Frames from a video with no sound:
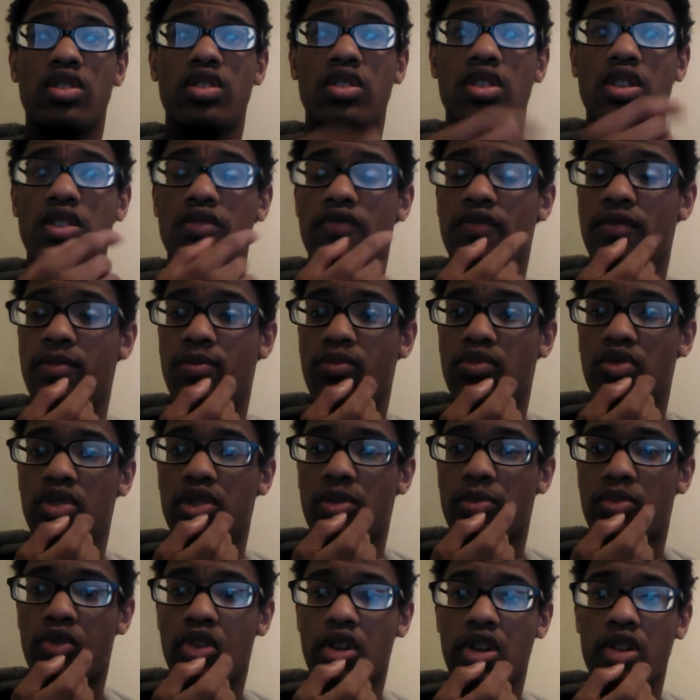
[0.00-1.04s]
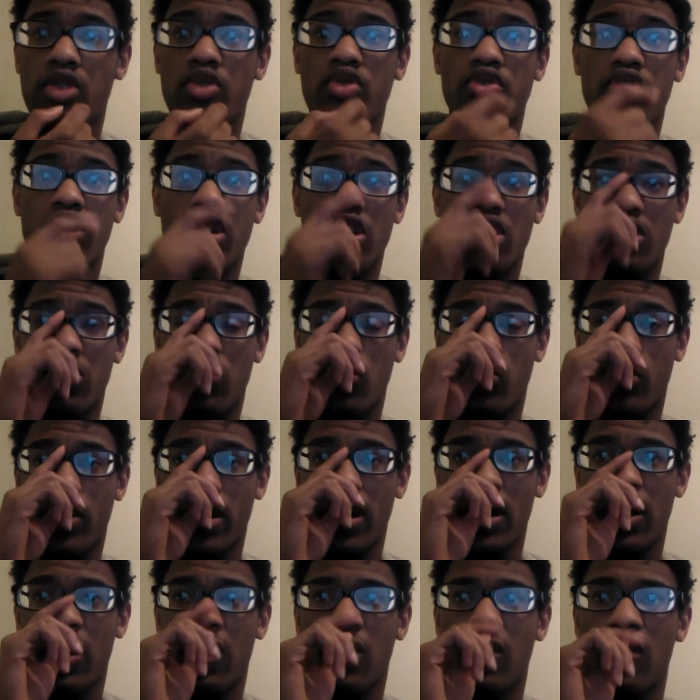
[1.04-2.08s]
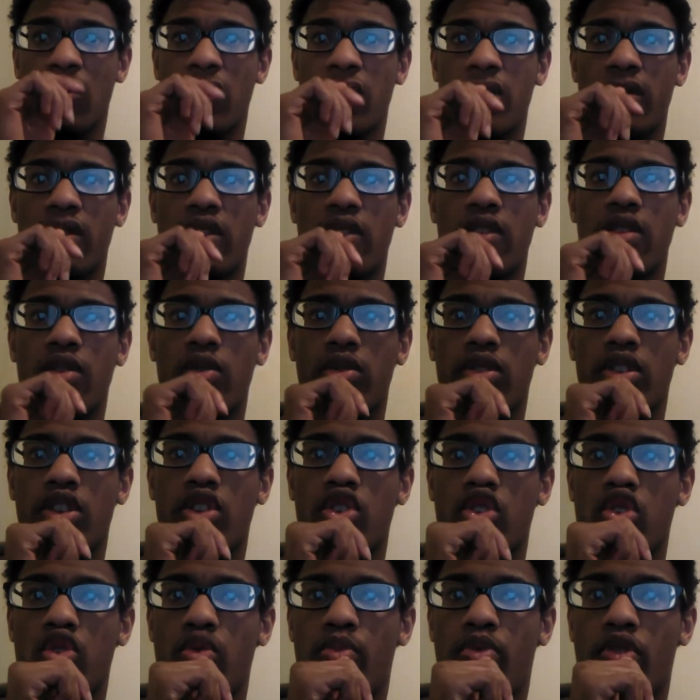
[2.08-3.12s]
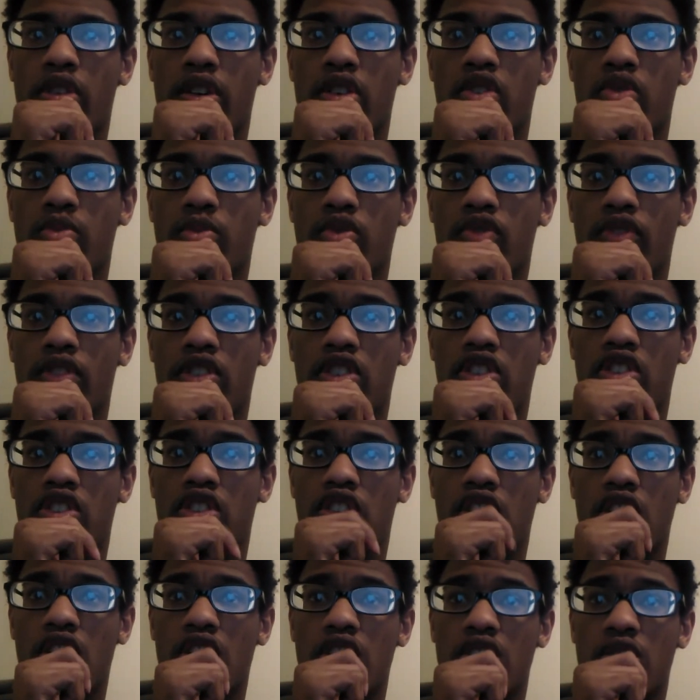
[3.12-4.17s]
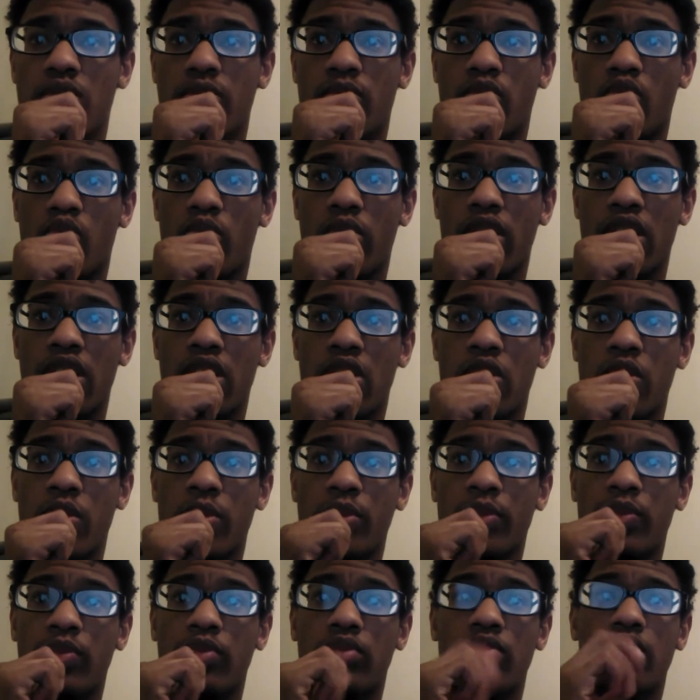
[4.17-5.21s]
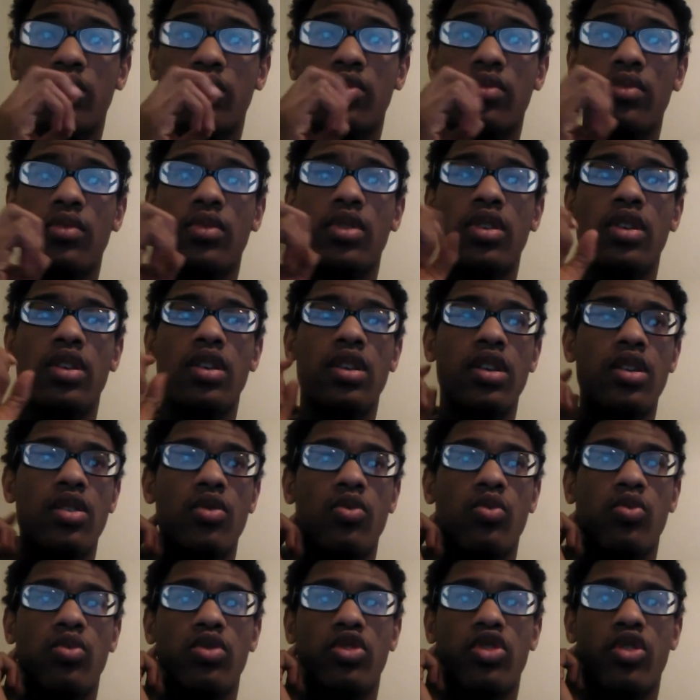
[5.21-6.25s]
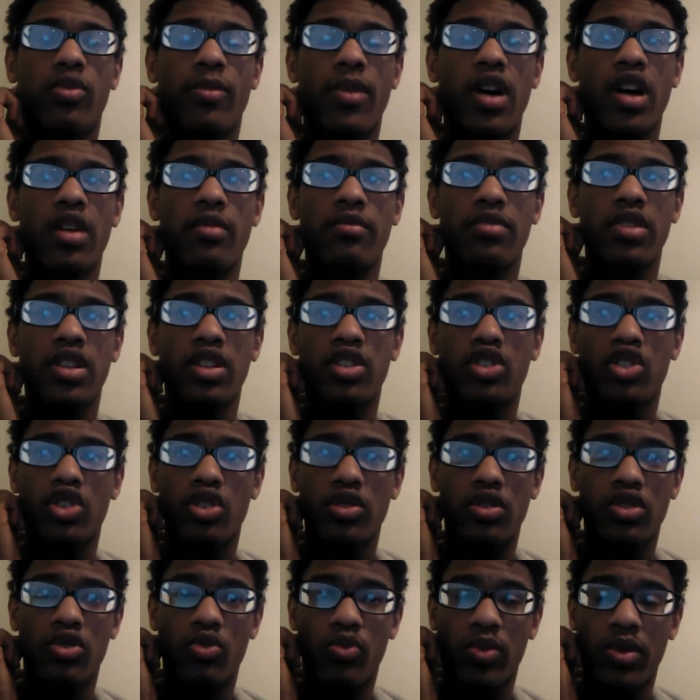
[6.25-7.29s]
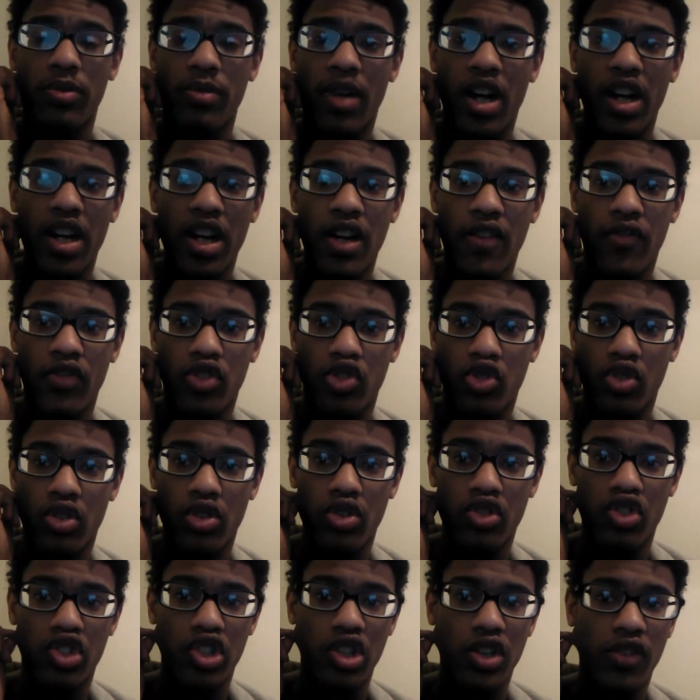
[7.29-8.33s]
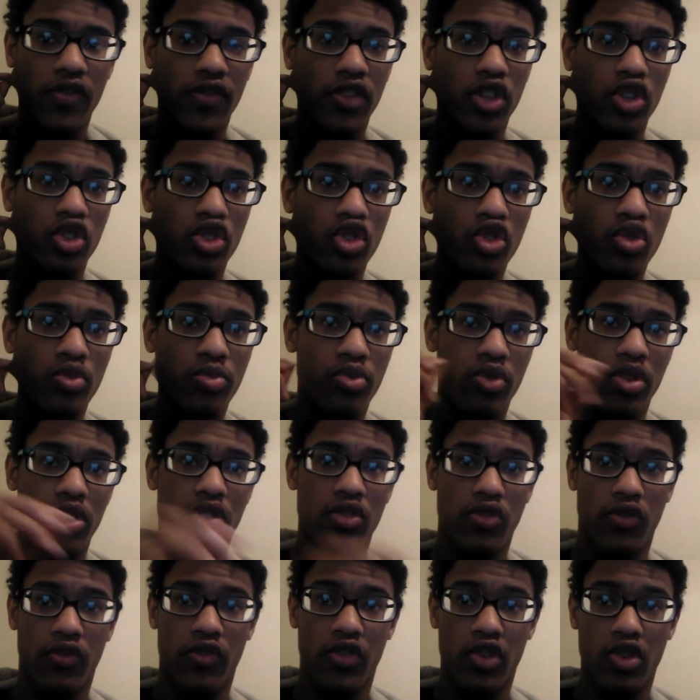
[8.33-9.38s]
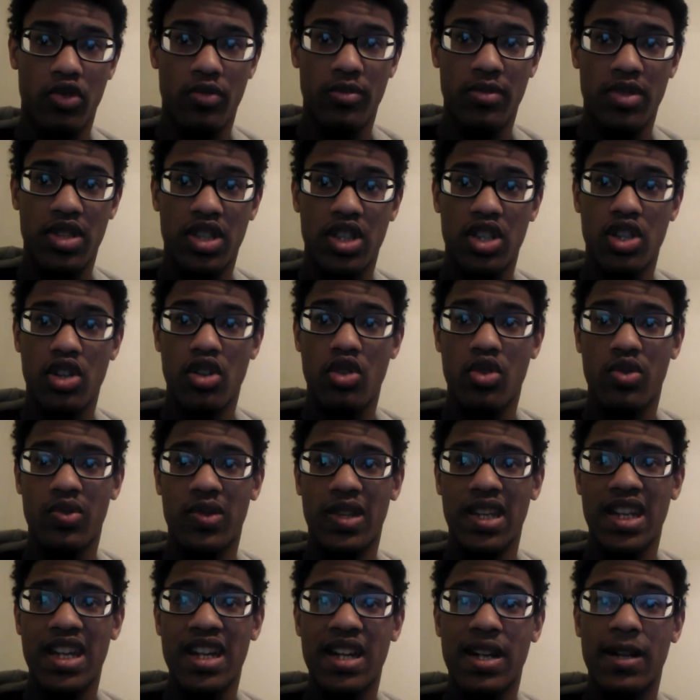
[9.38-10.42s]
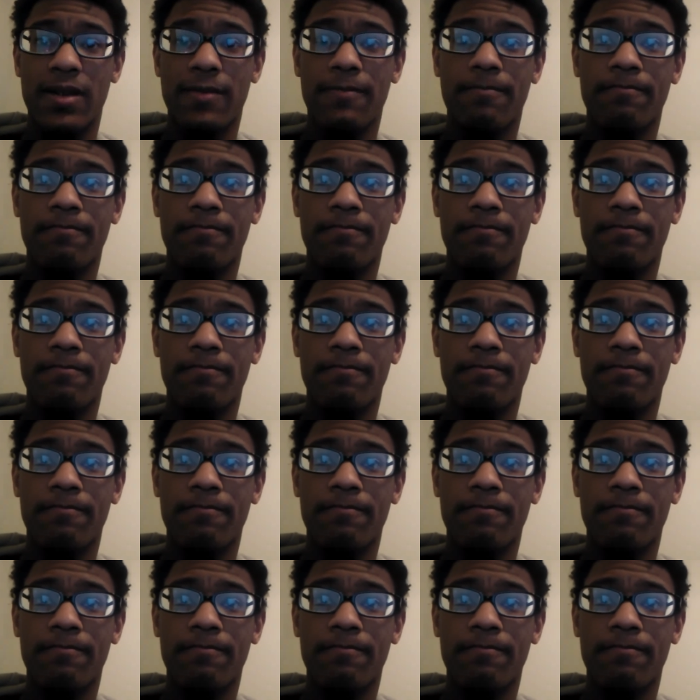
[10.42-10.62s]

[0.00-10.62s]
if the Predator does well, the new Predator movie does well, there might be t- we might have a trilogy of the new Predator films. So, yeah.